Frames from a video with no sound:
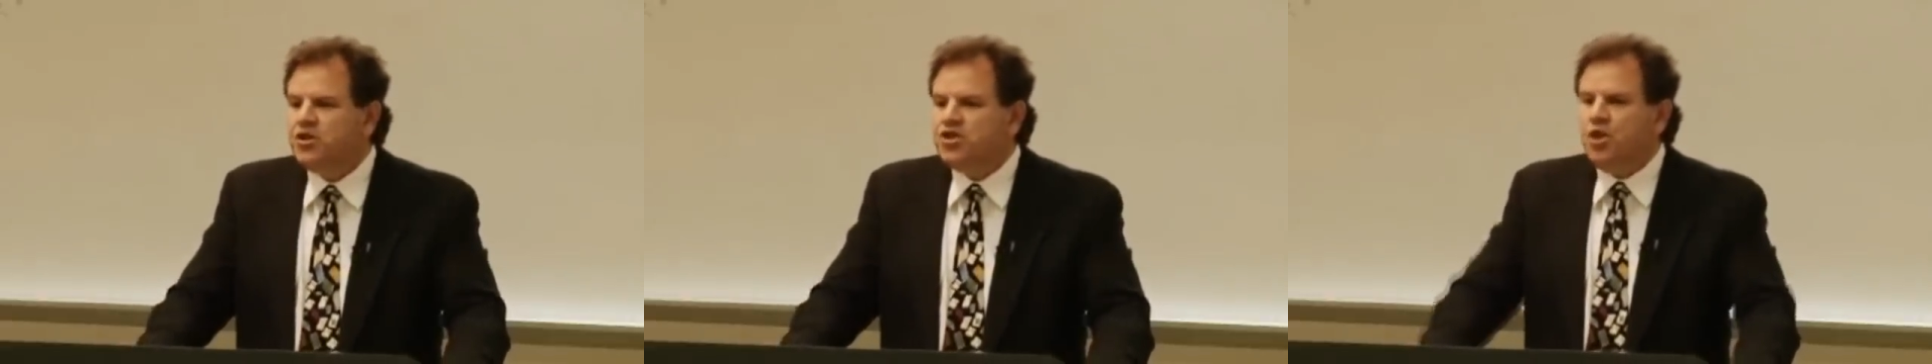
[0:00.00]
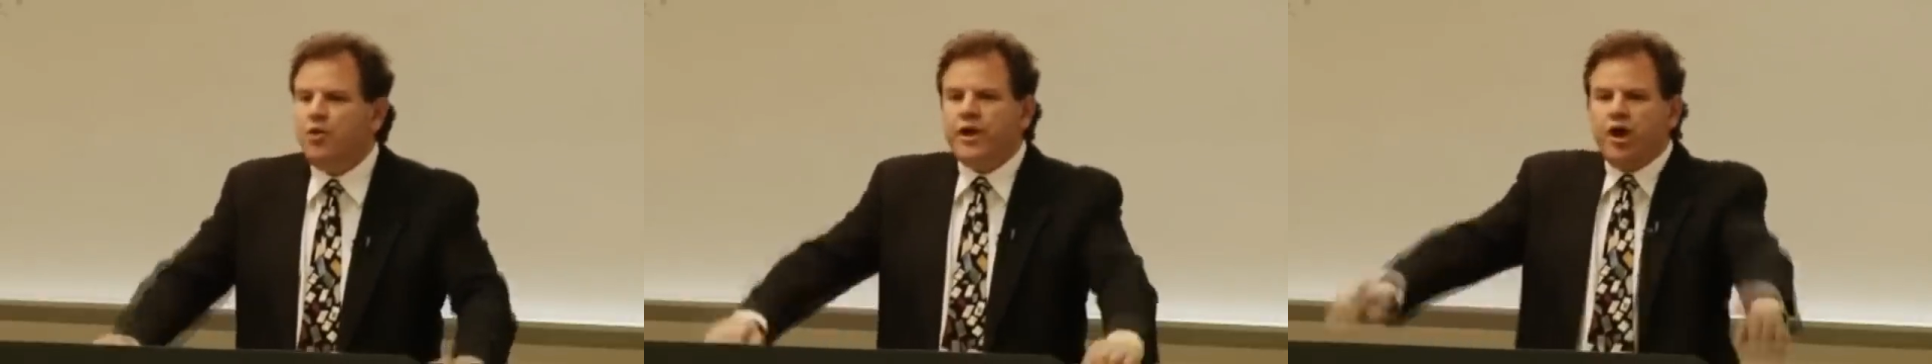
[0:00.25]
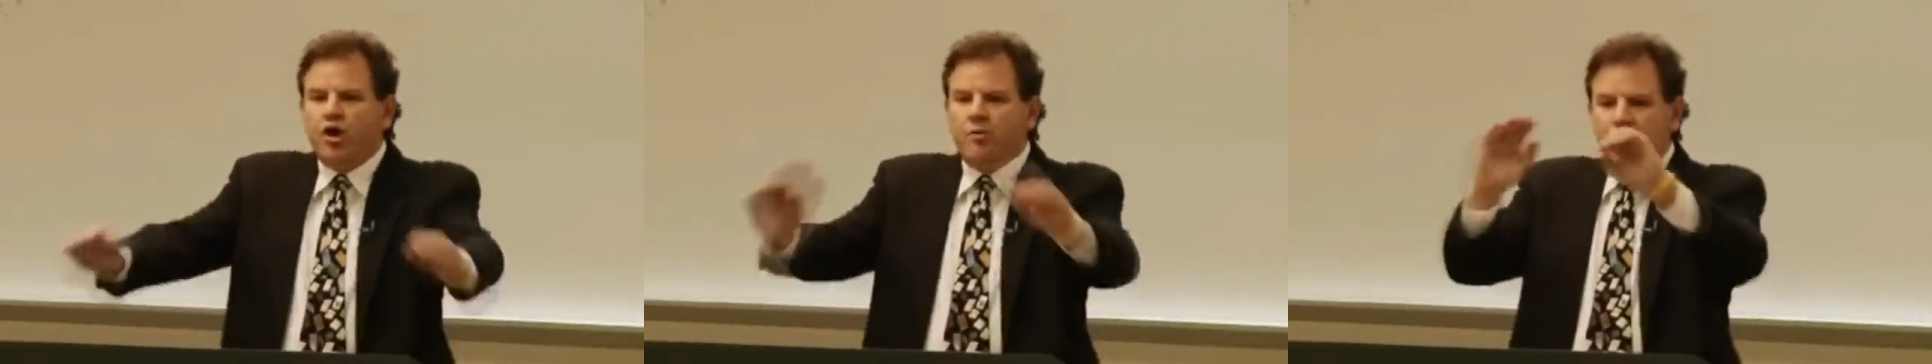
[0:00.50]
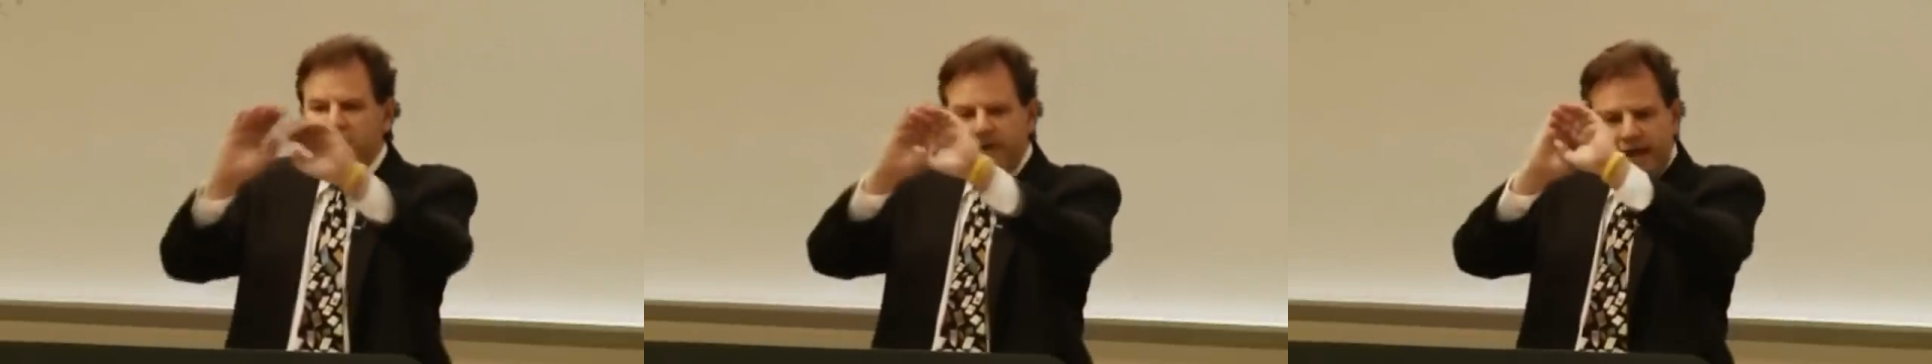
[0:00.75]
So we go
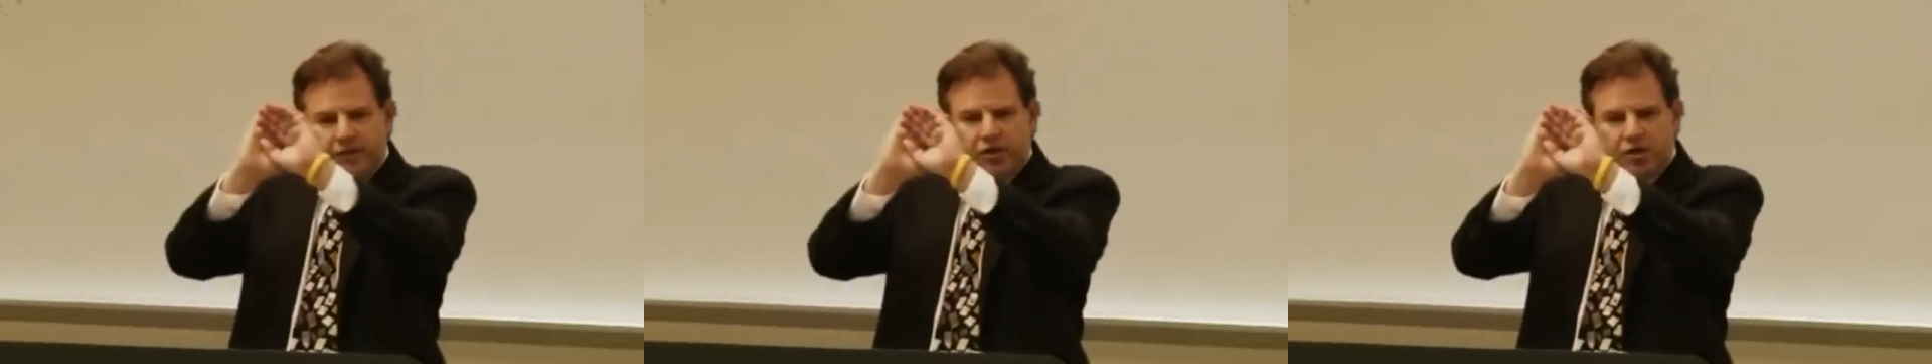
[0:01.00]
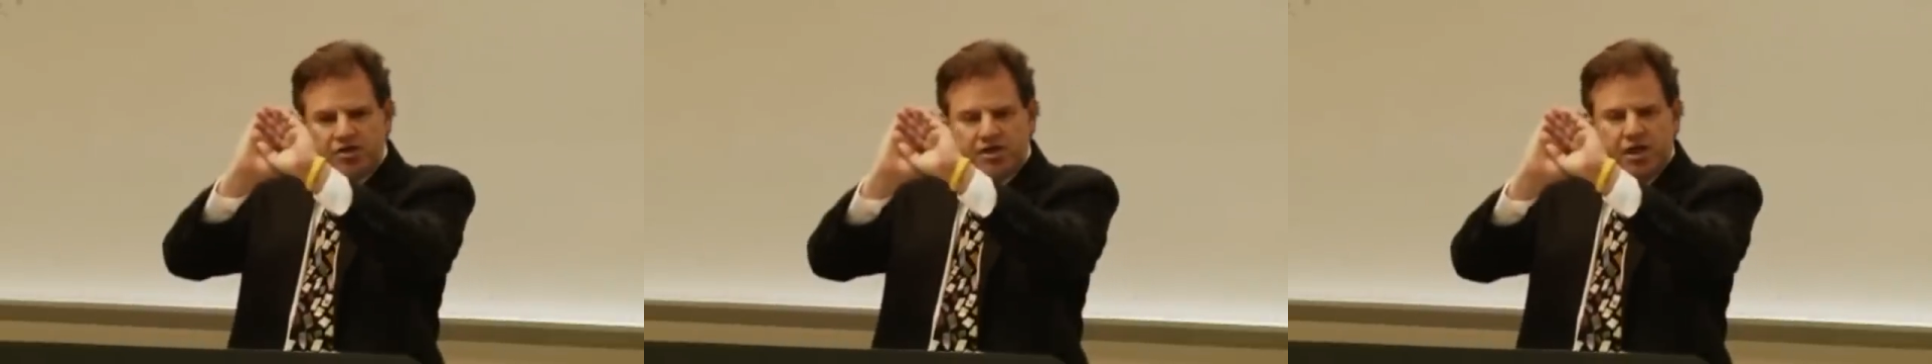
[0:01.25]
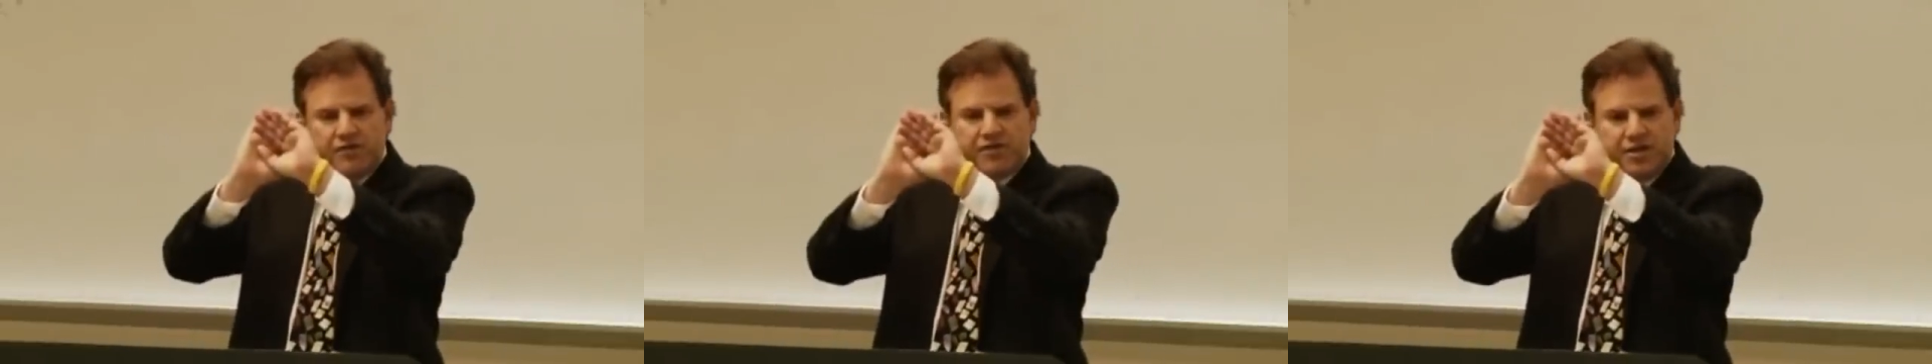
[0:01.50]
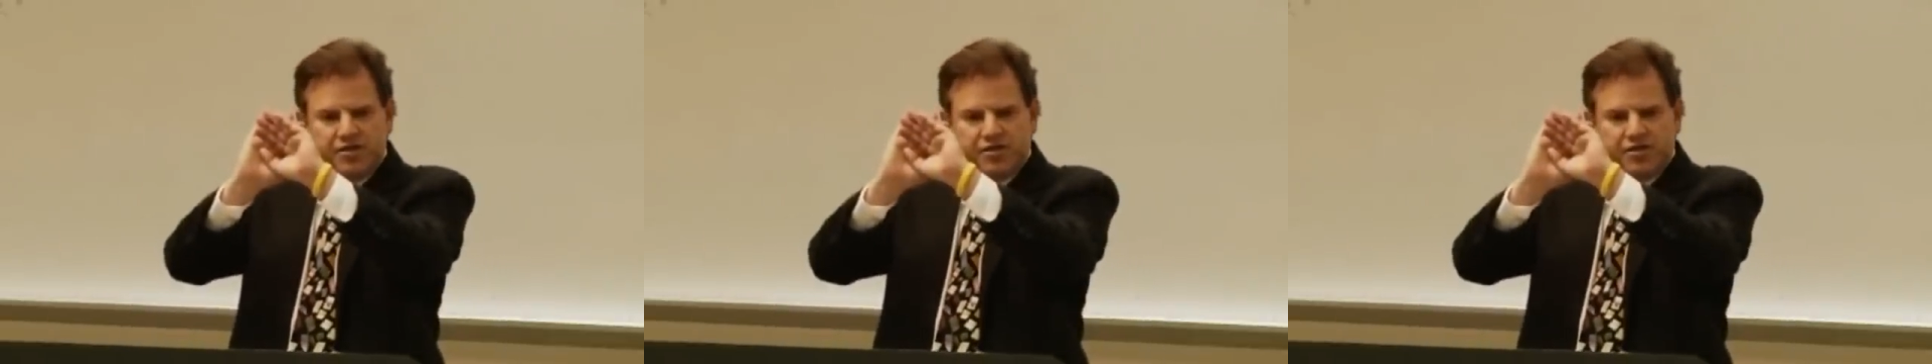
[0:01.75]
to protect ourselves